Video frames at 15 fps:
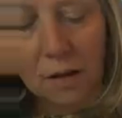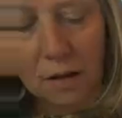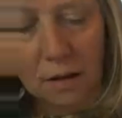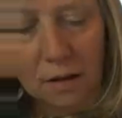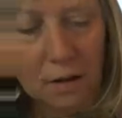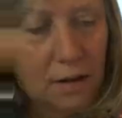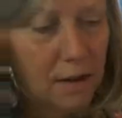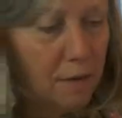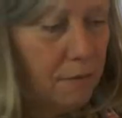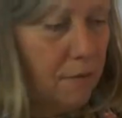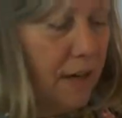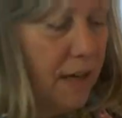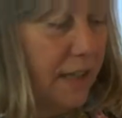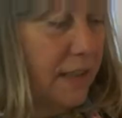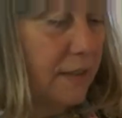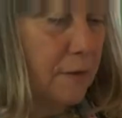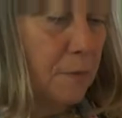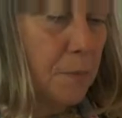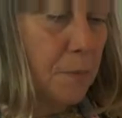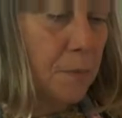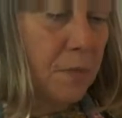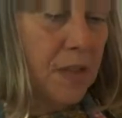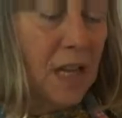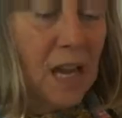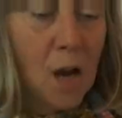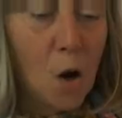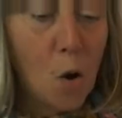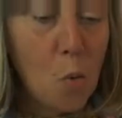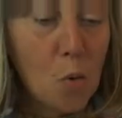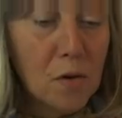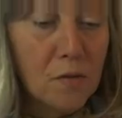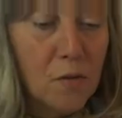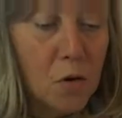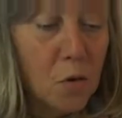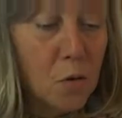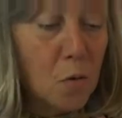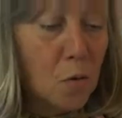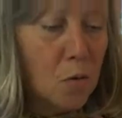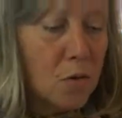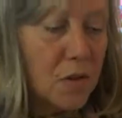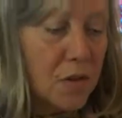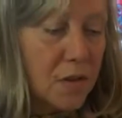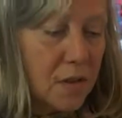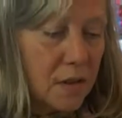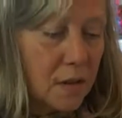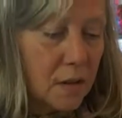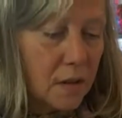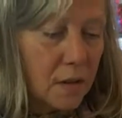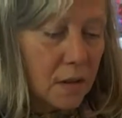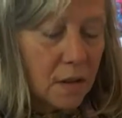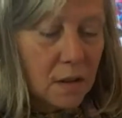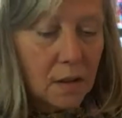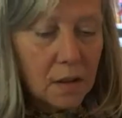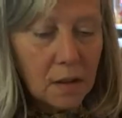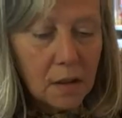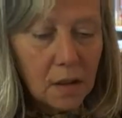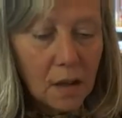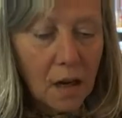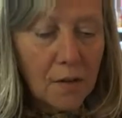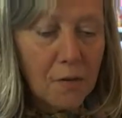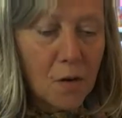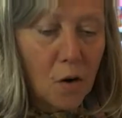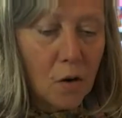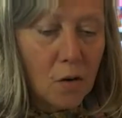Oh, lovely. Oh, and of course, I've